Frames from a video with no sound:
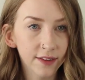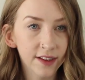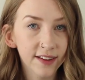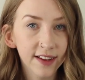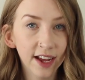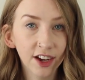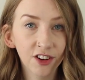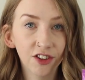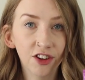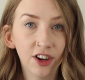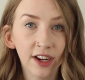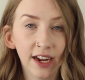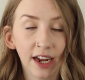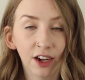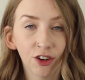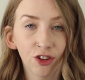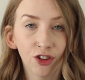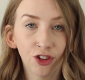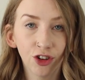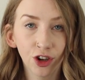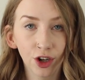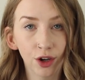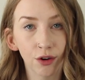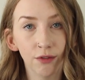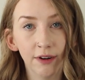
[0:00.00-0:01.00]
This actually has
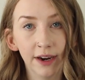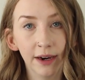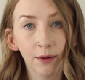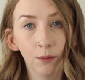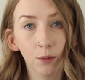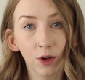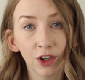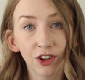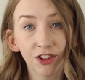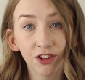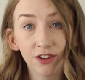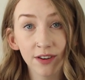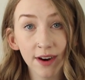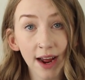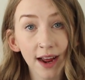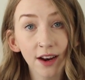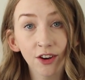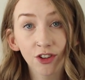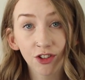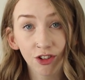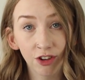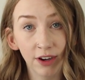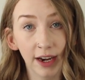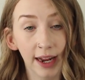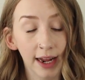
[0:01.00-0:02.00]
sugar in, which
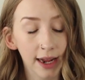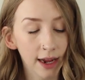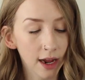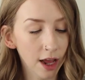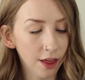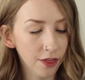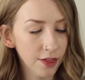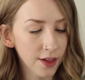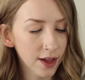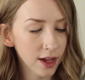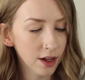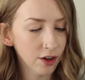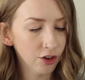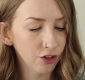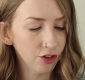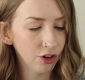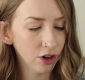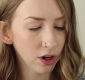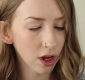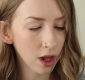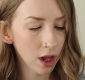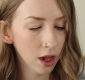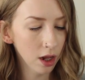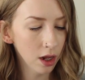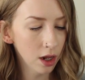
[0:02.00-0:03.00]
naturally, I think
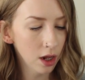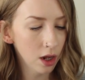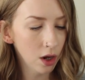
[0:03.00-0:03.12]
sugar,